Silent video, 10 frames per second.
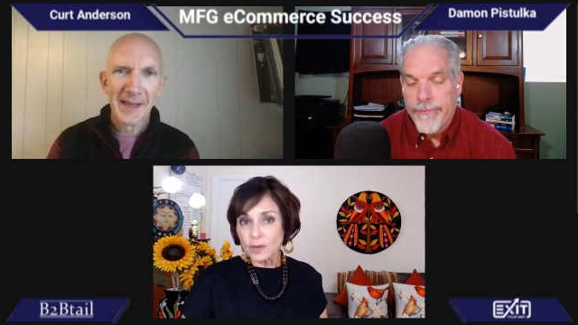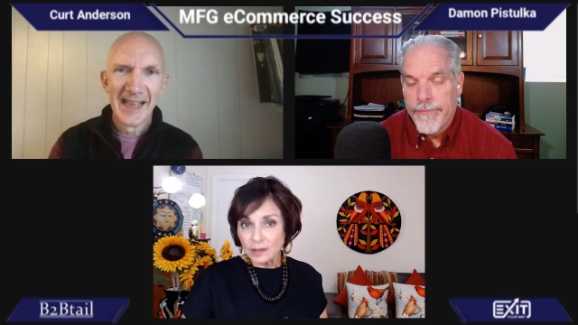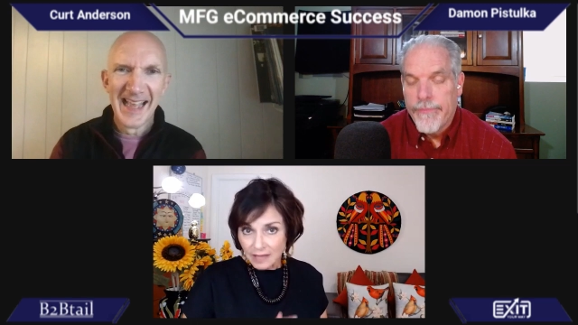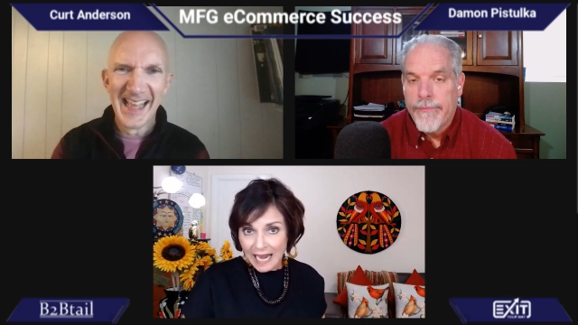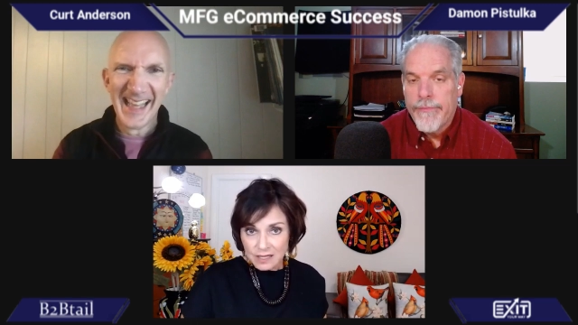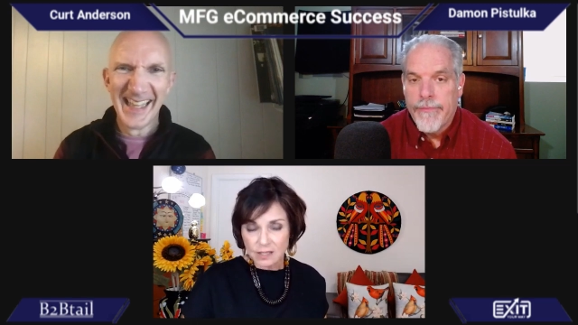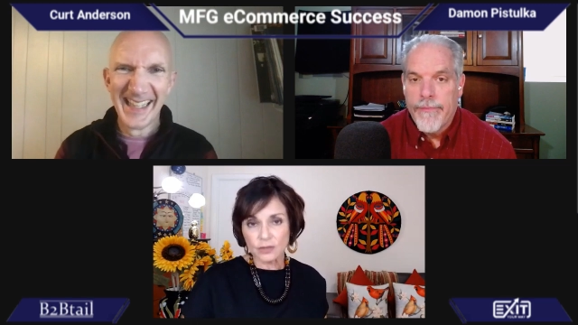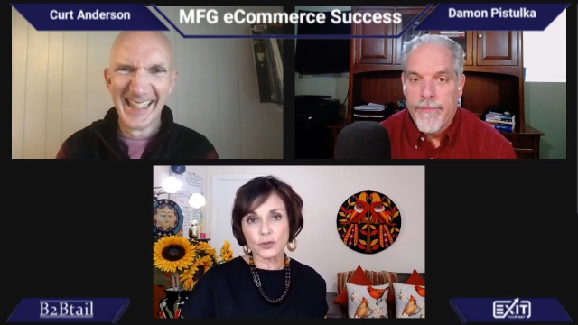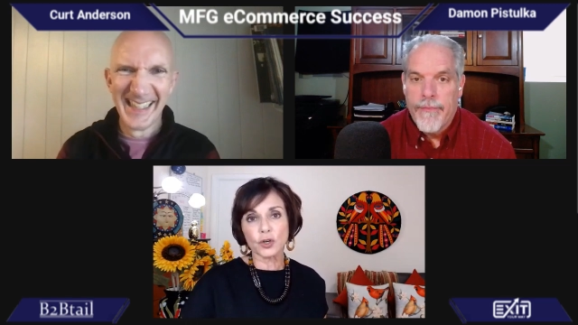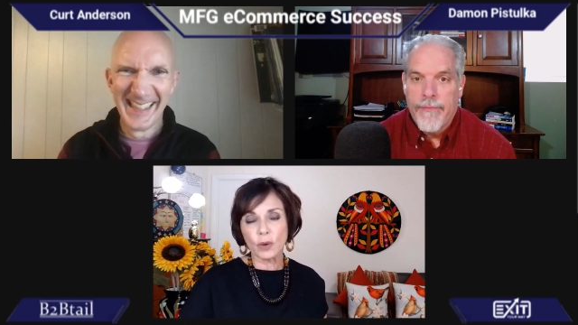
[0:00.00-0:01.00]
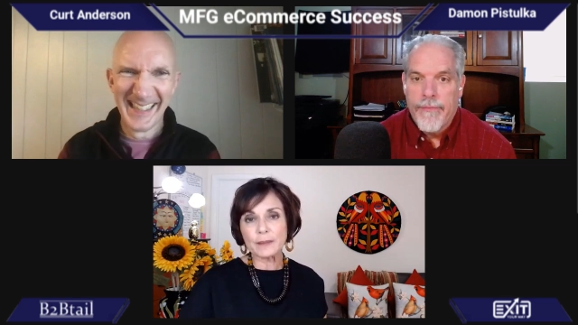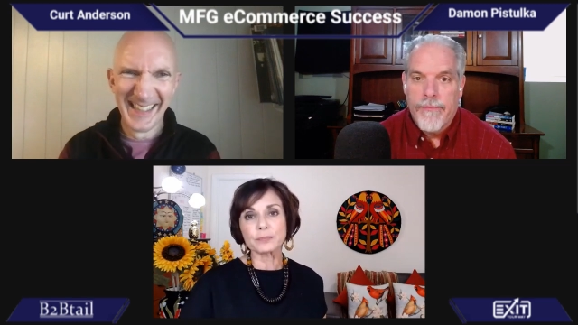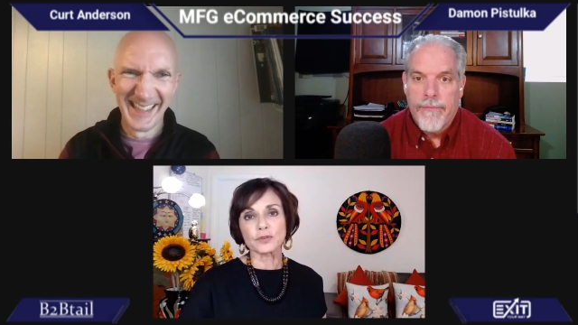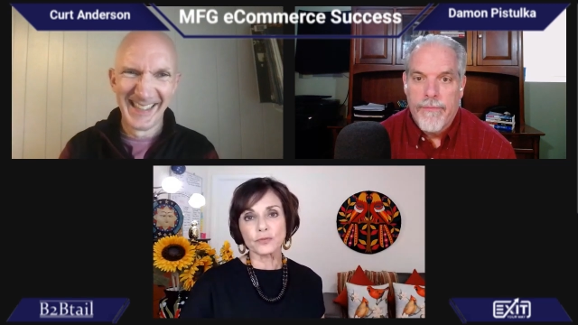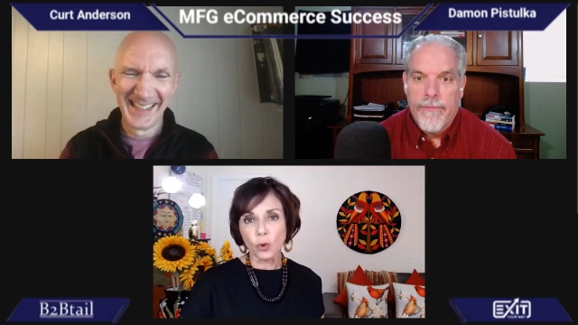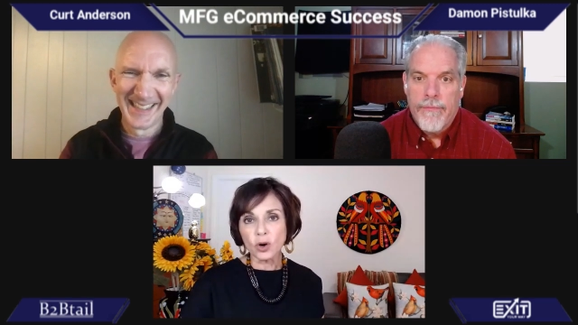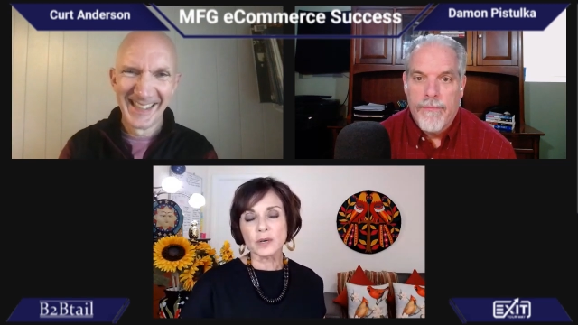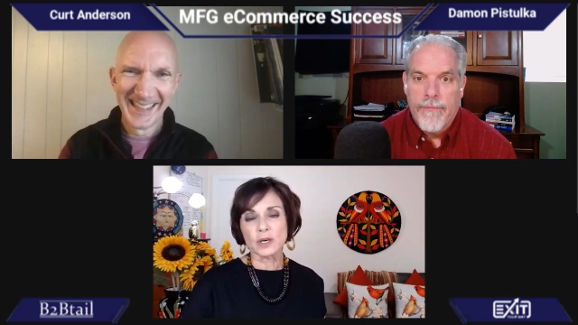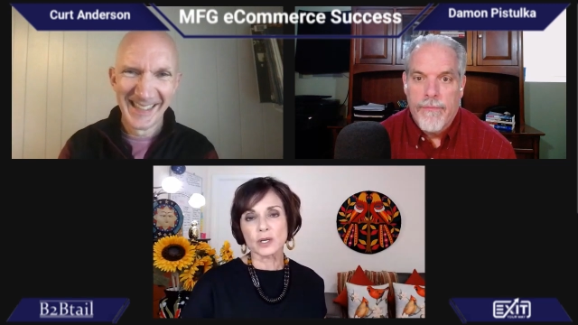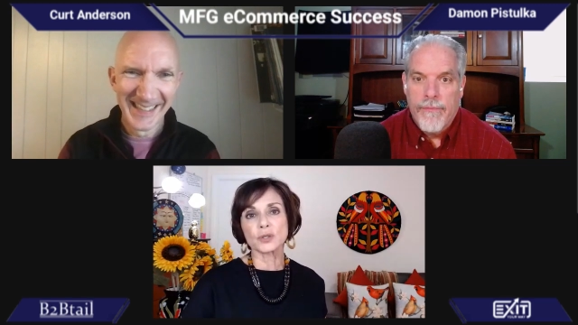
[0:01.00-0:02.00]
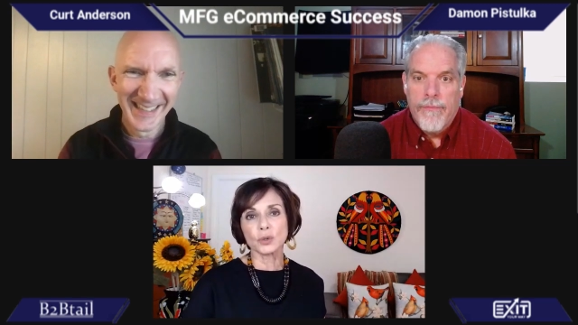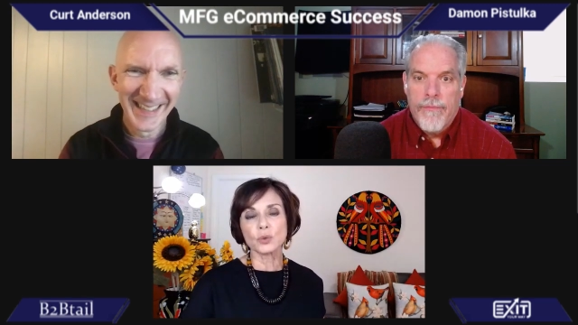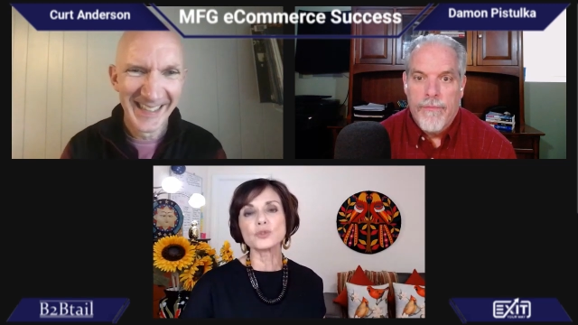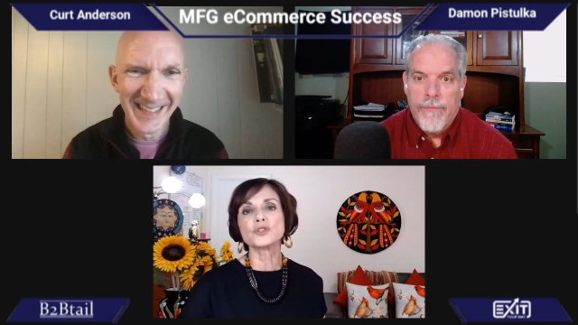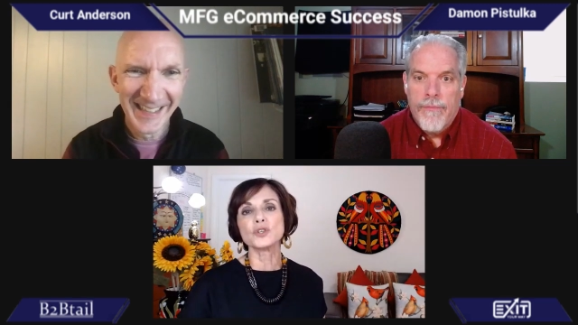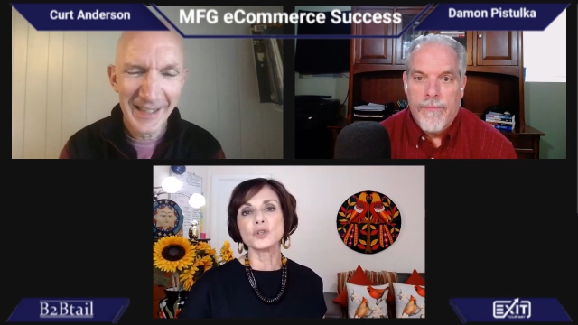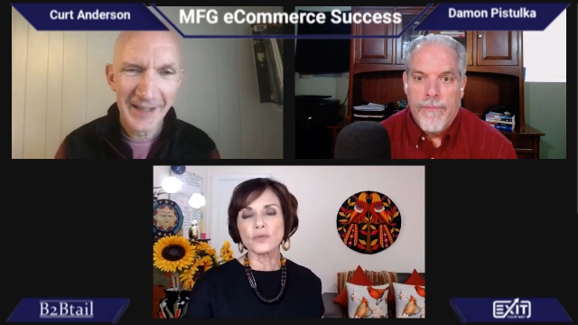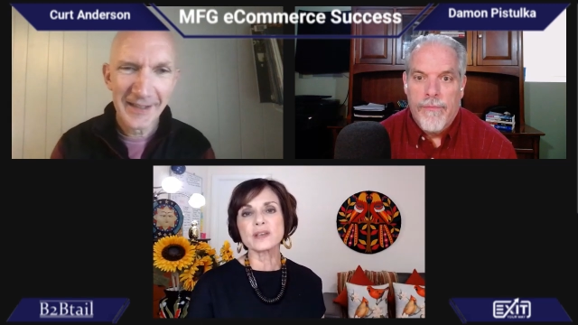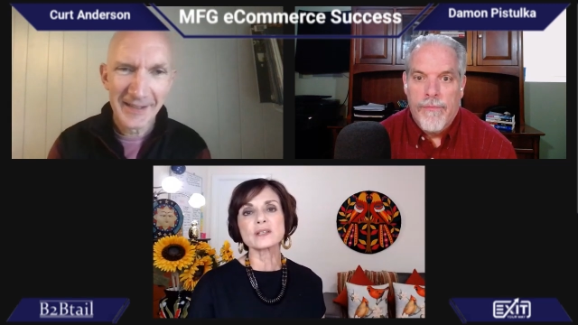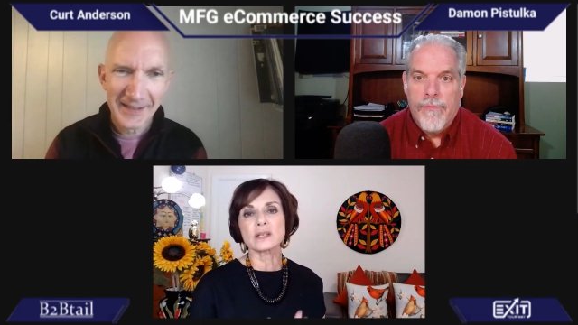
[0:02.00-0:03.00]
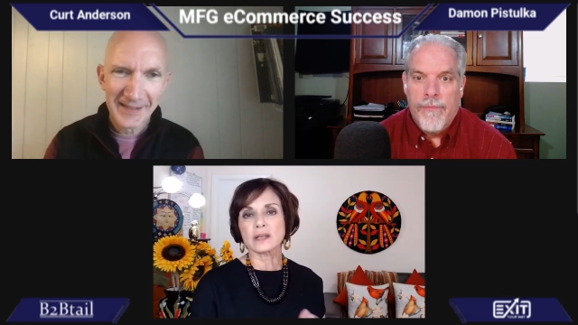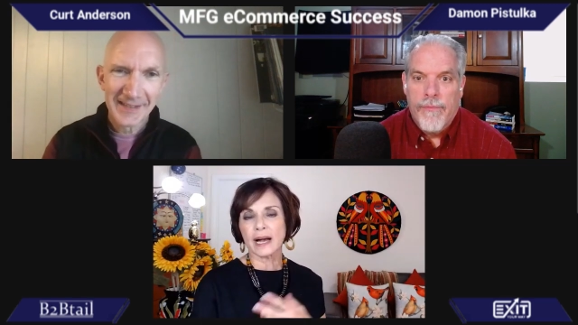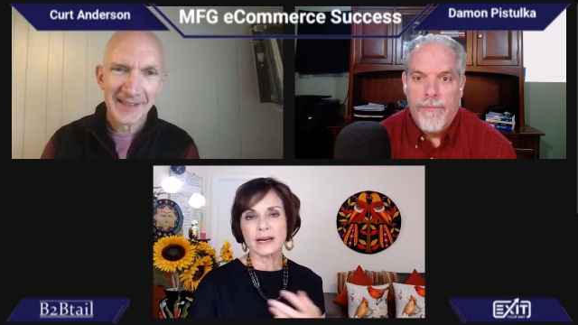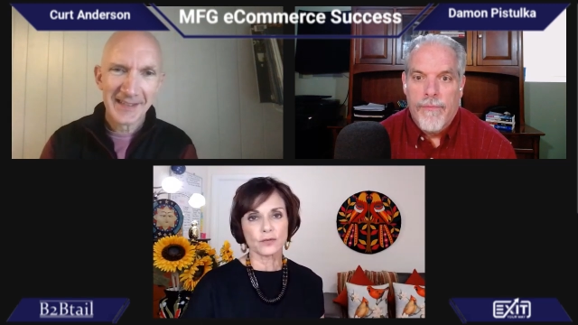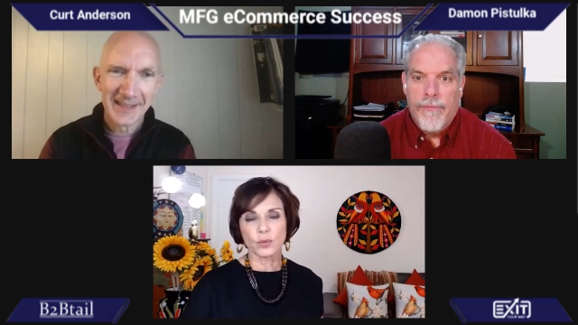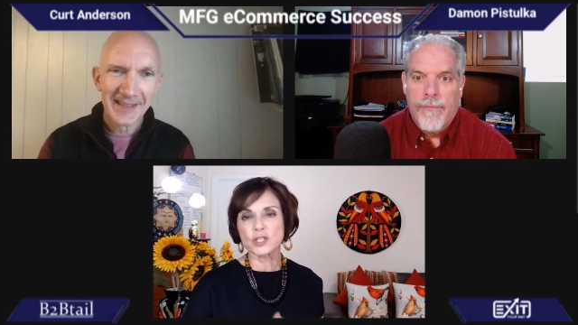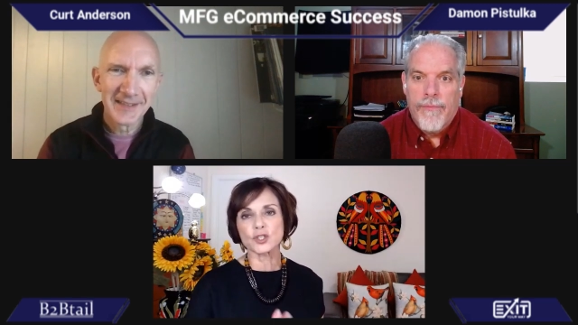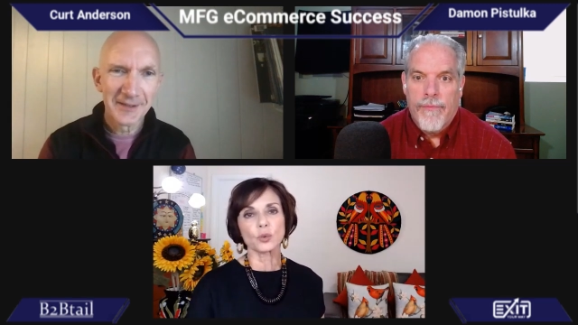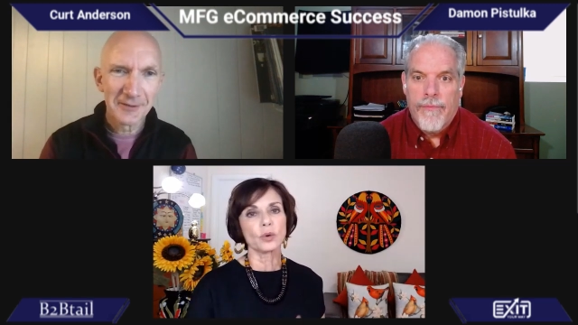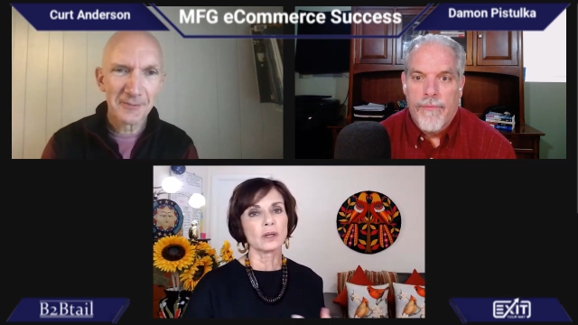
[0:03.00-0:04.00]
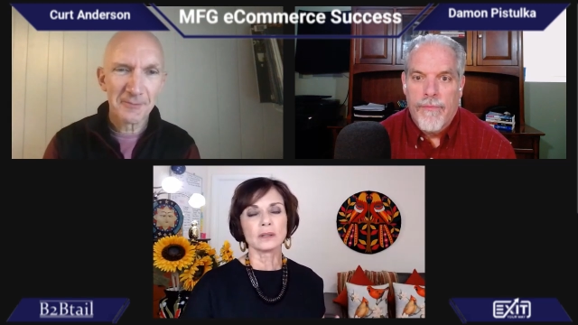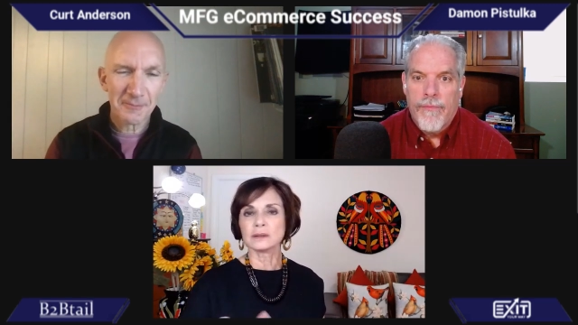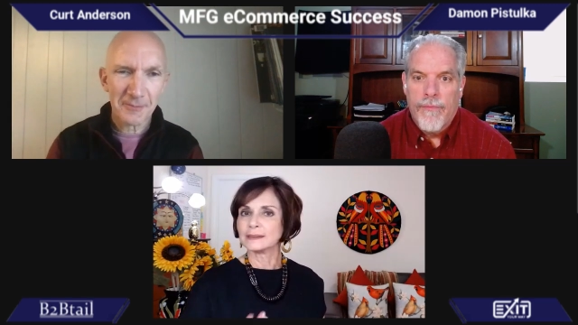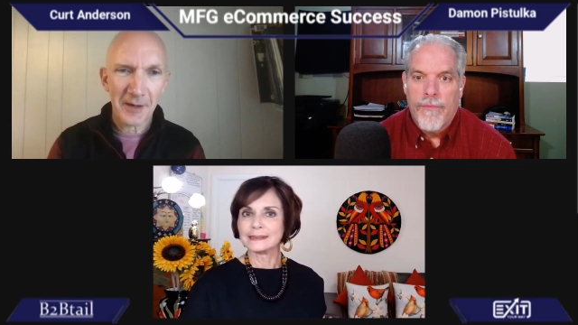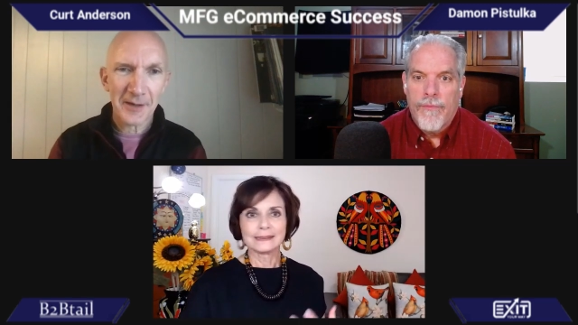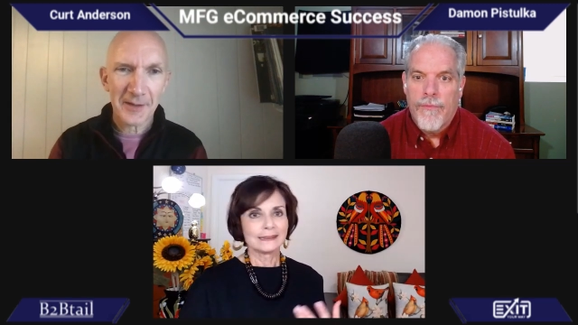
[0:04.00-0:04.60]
Speaker 1: lots of great performers who do this kind of ritual,